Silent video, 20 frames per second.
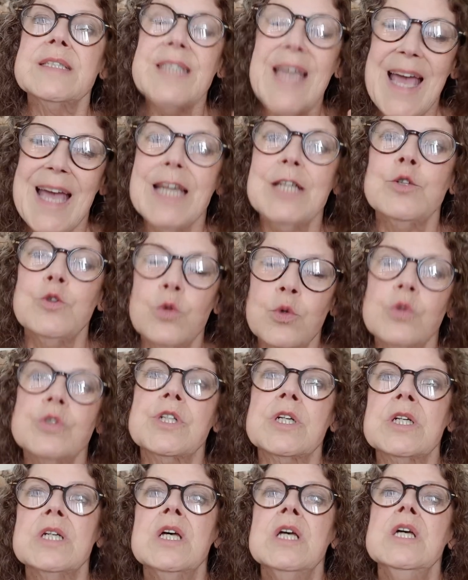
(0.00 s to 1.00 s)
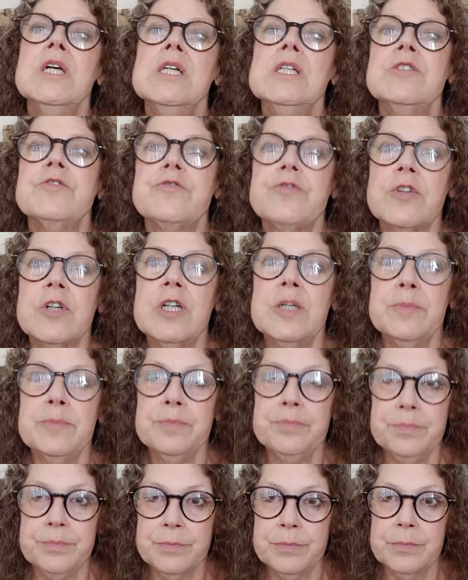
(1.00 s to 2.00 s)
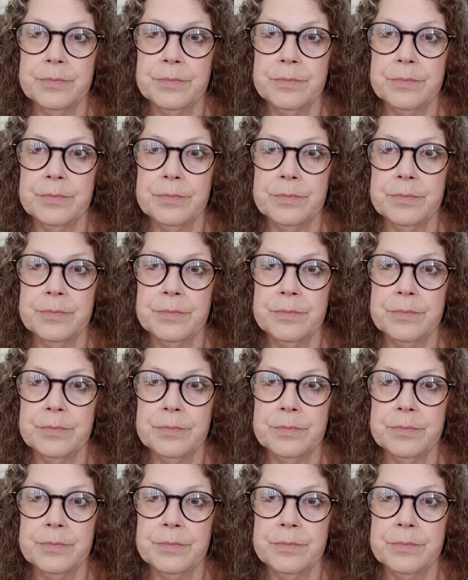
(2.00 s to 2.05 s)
can order from